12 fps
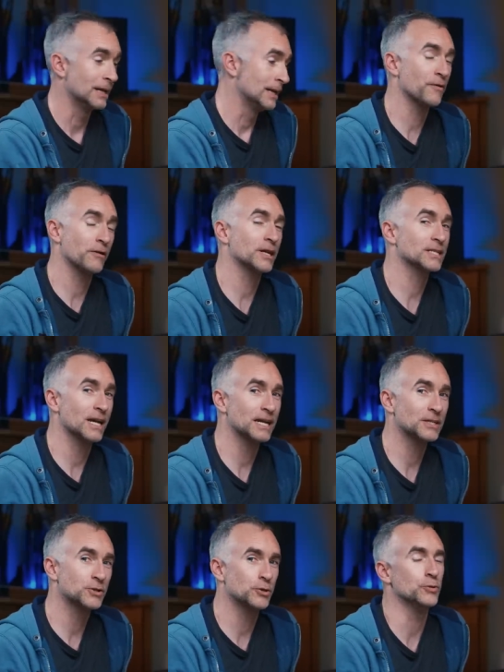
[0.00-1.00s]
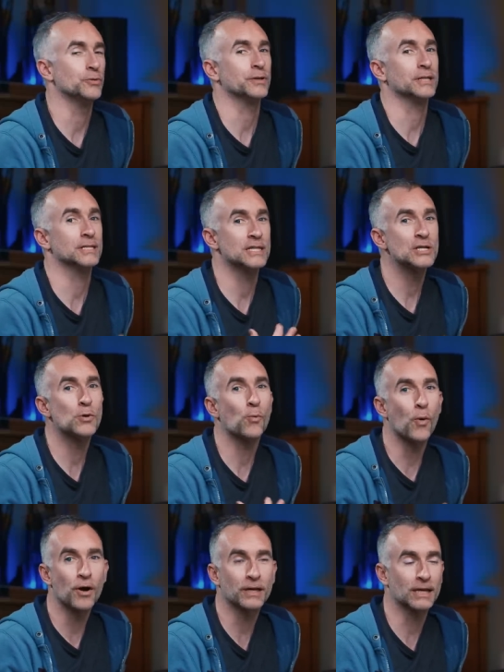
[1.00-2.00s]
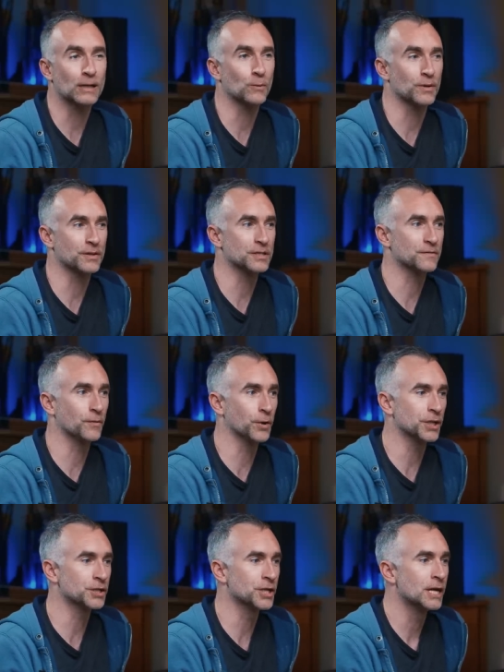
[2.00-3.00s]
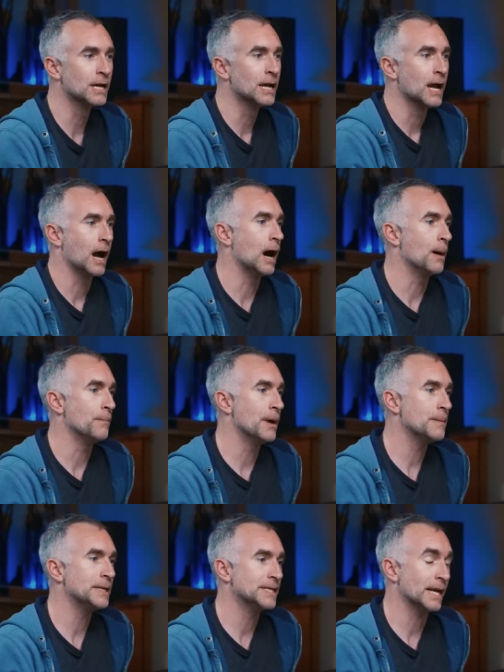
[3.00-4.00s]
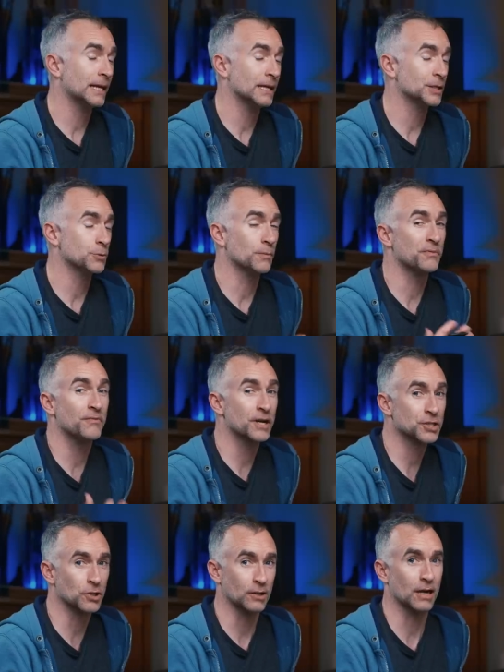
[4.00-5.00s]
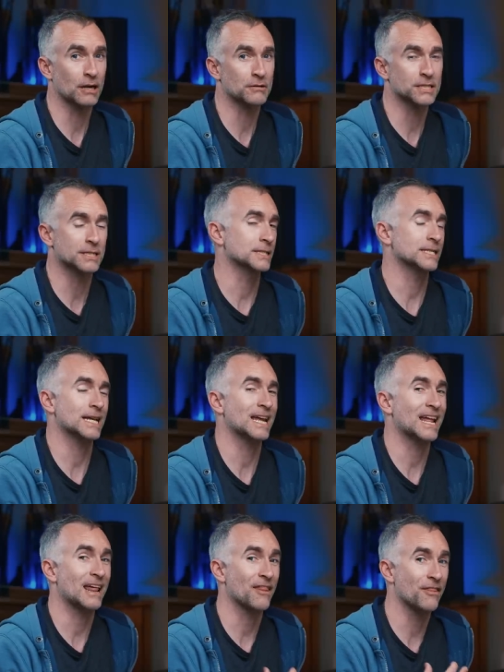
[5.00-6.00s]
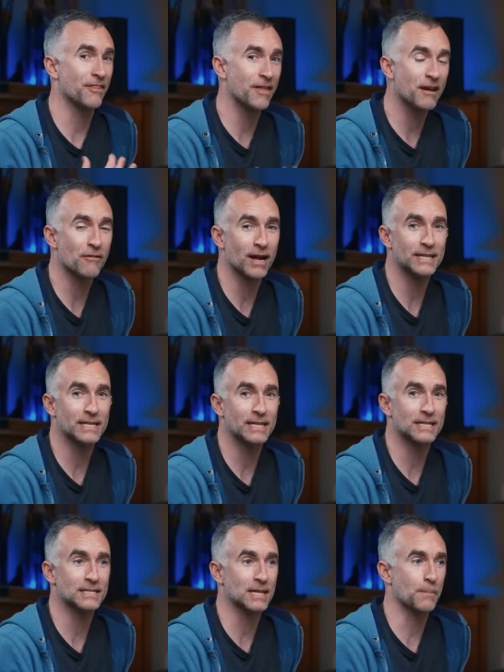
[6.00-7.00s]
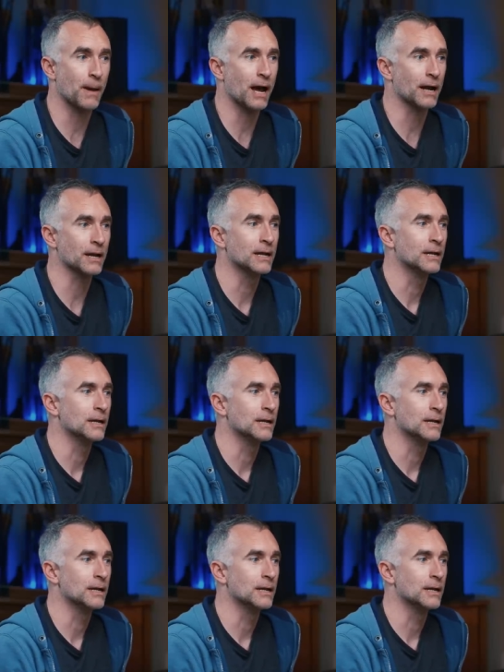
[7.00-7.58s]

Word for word: Very excited to continue working with this footage, uh, maybe taking it to a professional colorist and seeing their ideas about